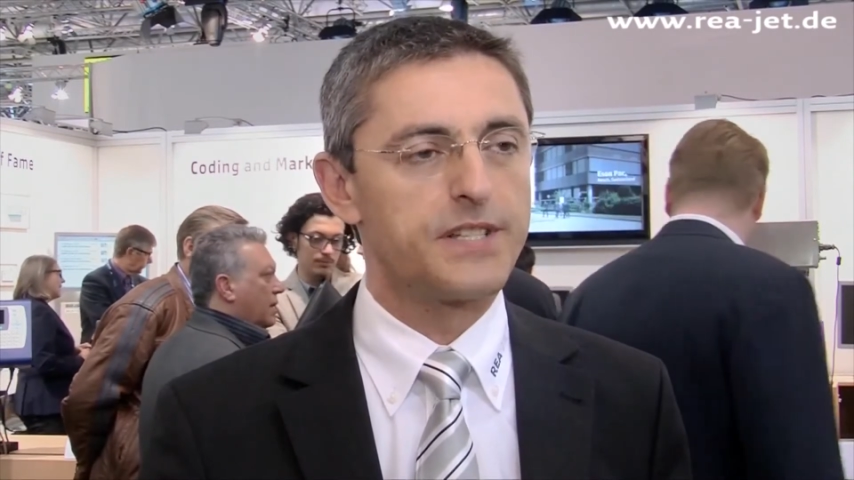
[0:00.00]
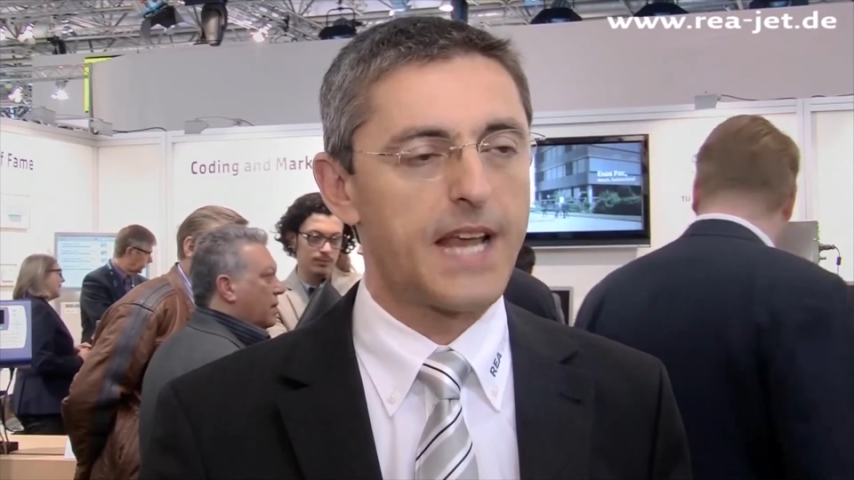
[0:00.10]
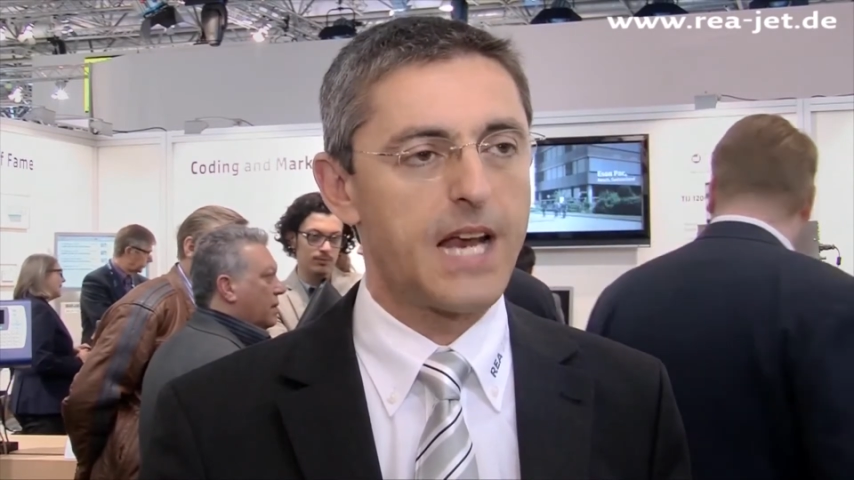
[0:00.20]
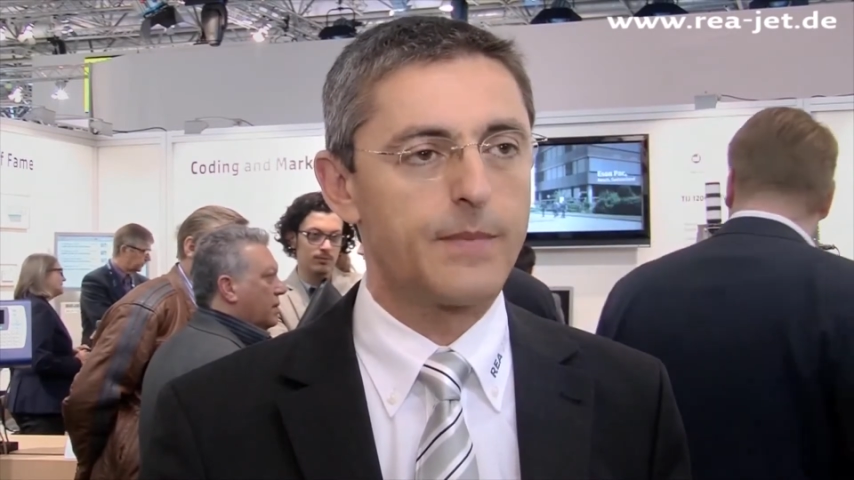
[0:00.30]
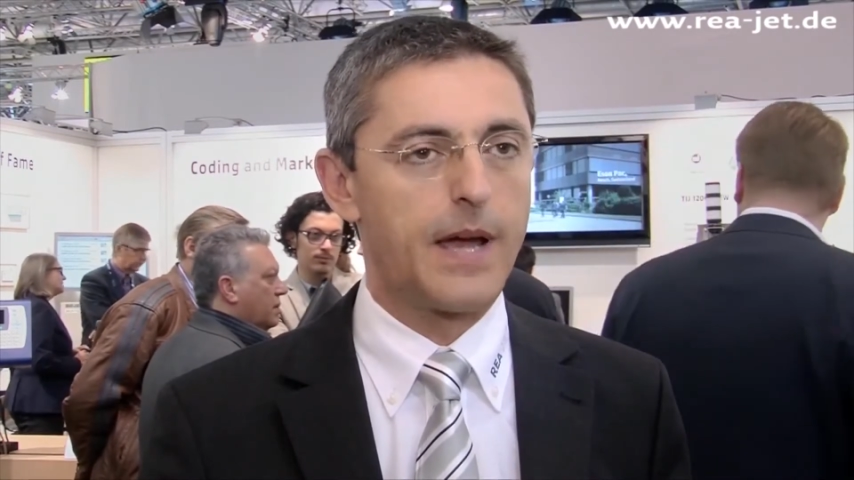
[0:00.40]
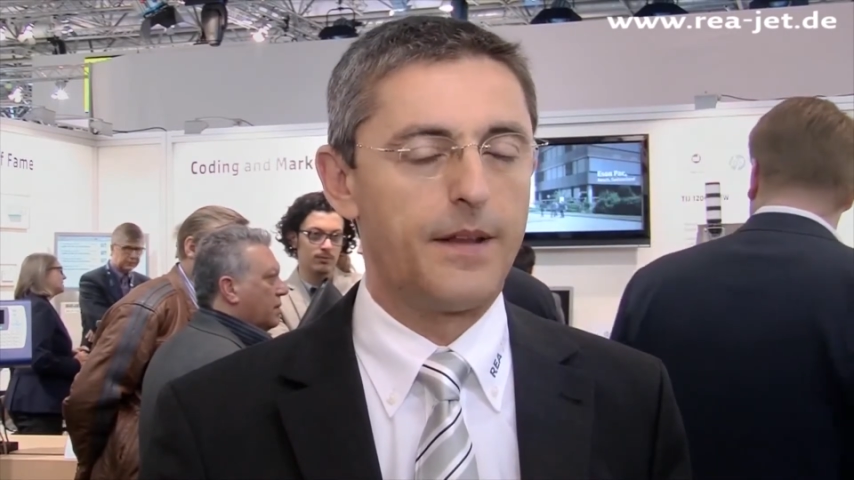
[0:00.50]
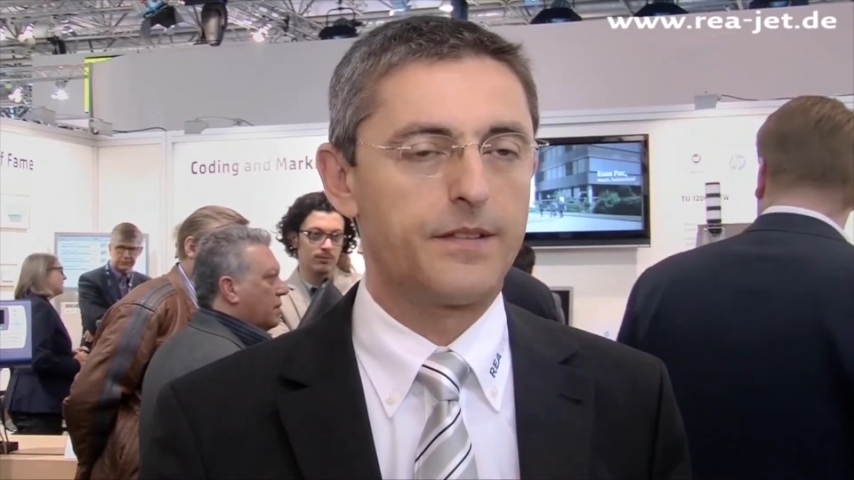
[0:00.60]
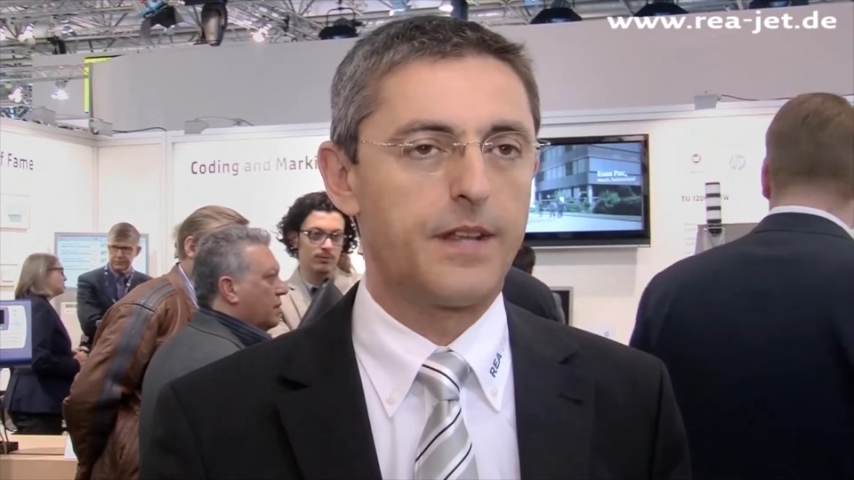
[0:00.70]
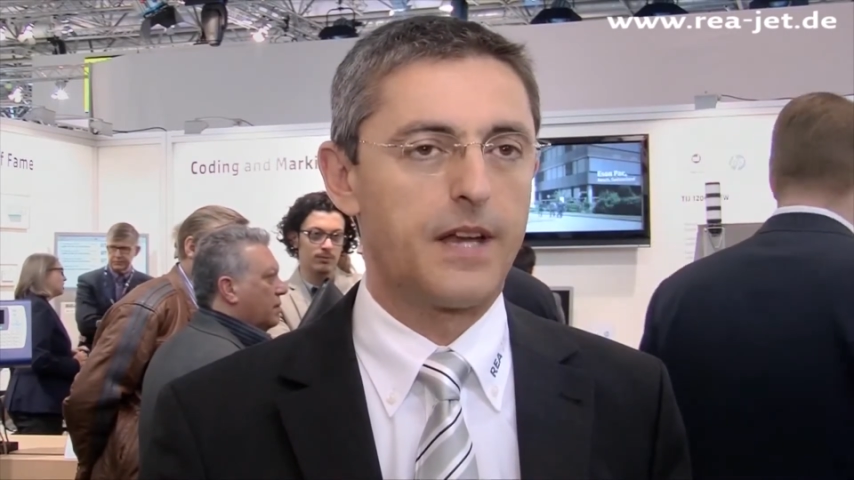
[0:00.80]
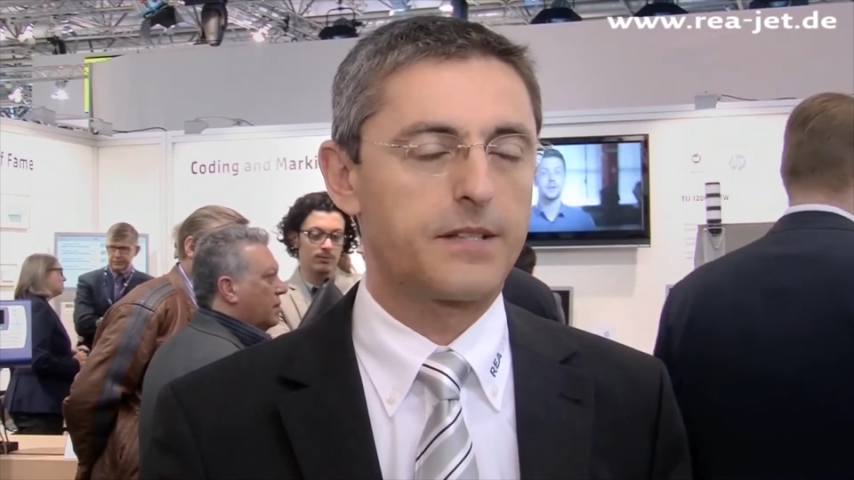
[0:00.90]
segment
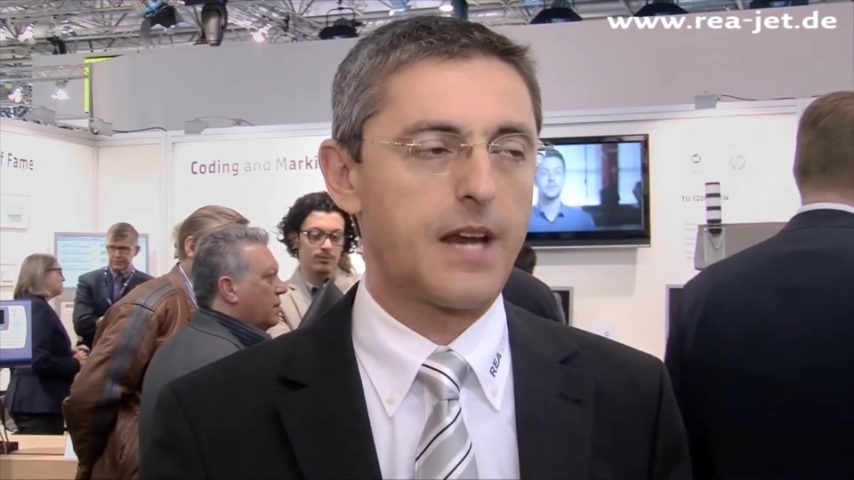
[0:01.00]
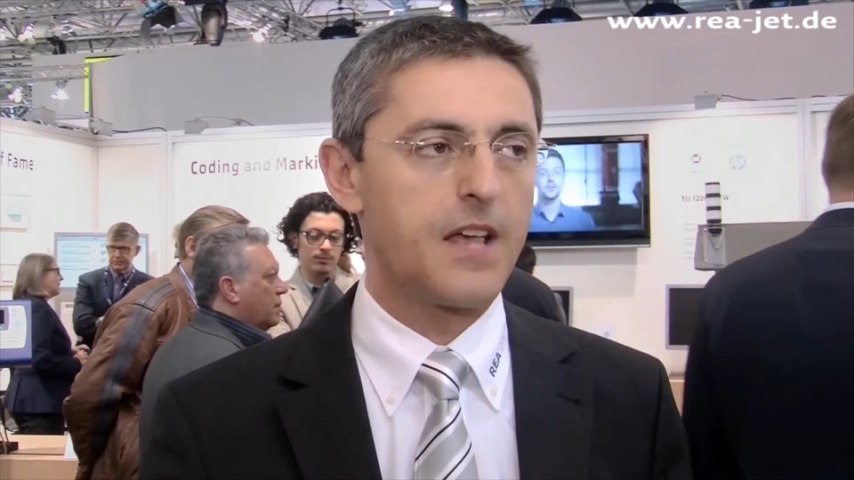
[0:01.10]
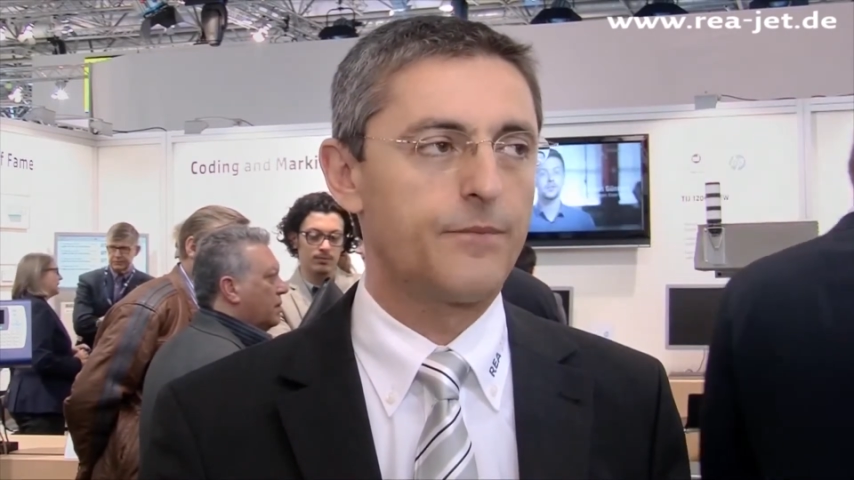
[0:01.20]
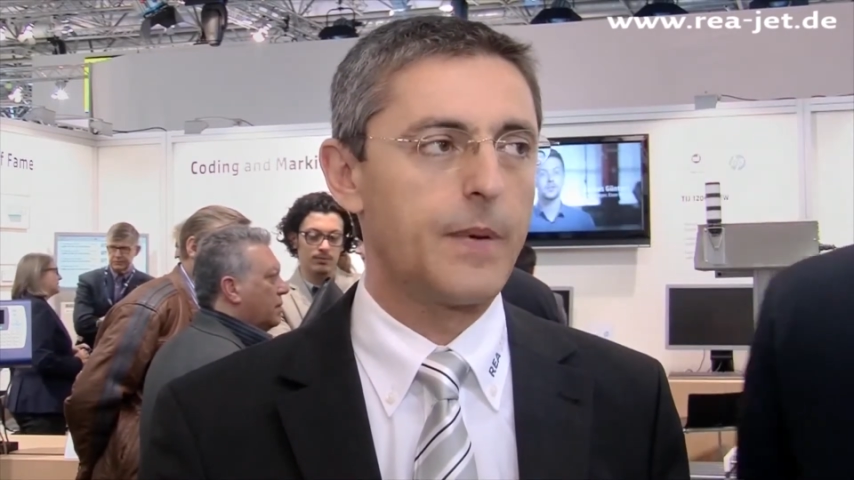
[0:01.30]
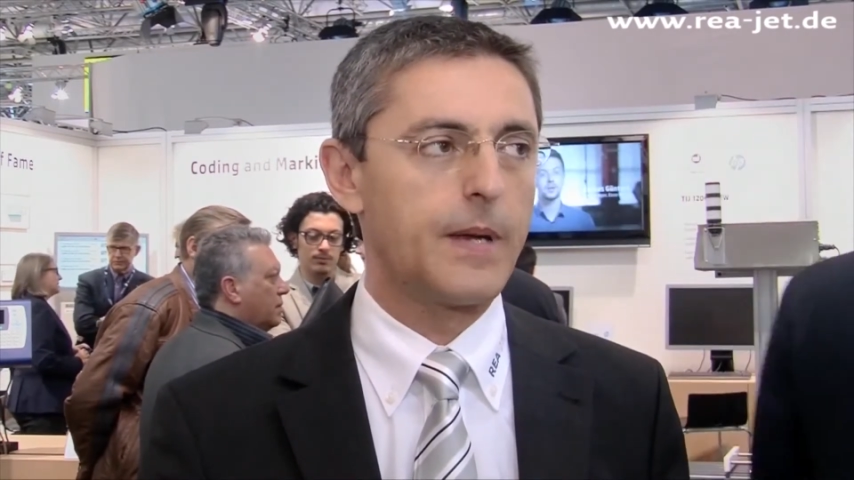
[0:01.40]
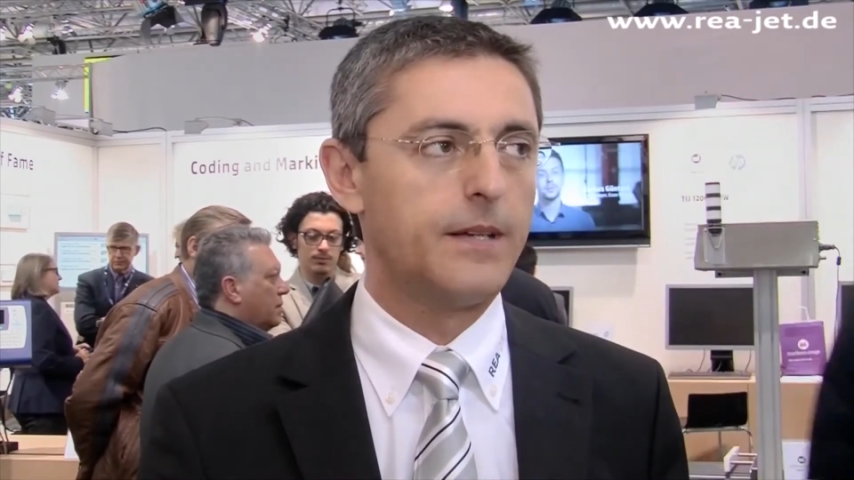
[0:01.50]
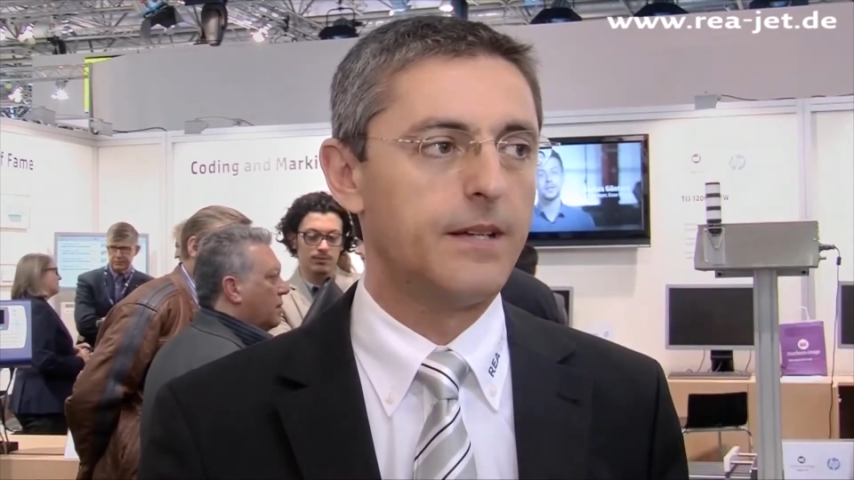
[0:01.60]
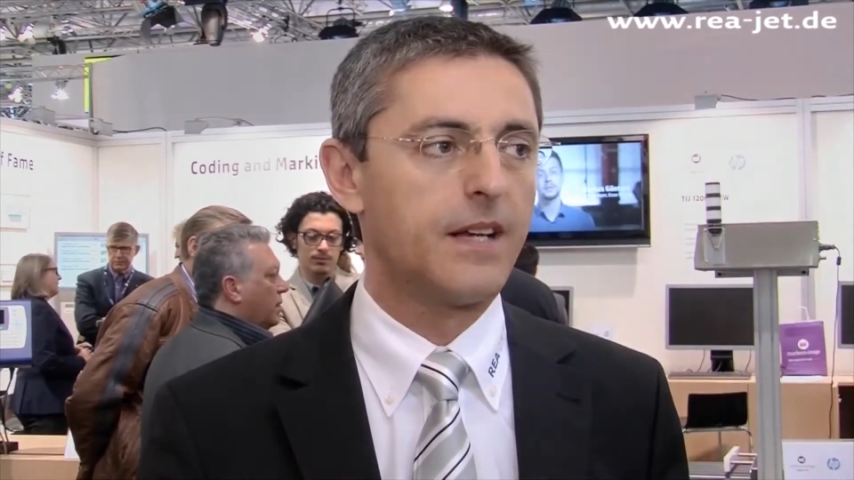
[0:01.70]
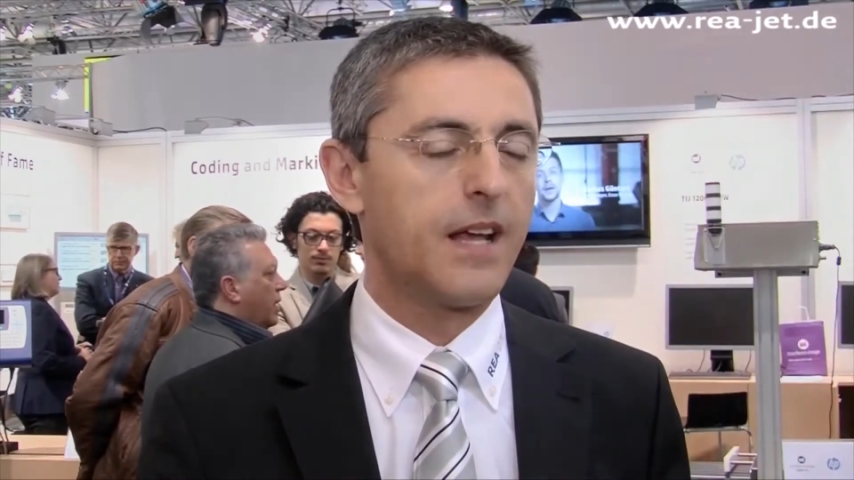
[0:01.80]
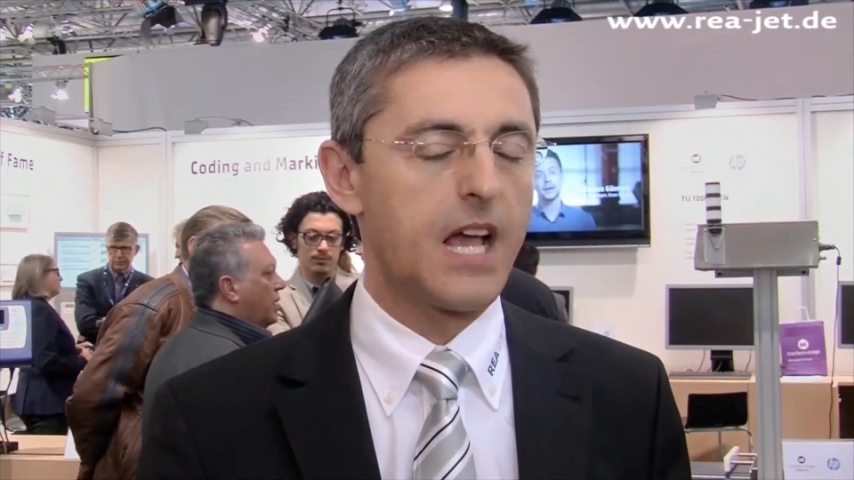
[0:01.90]
that has been,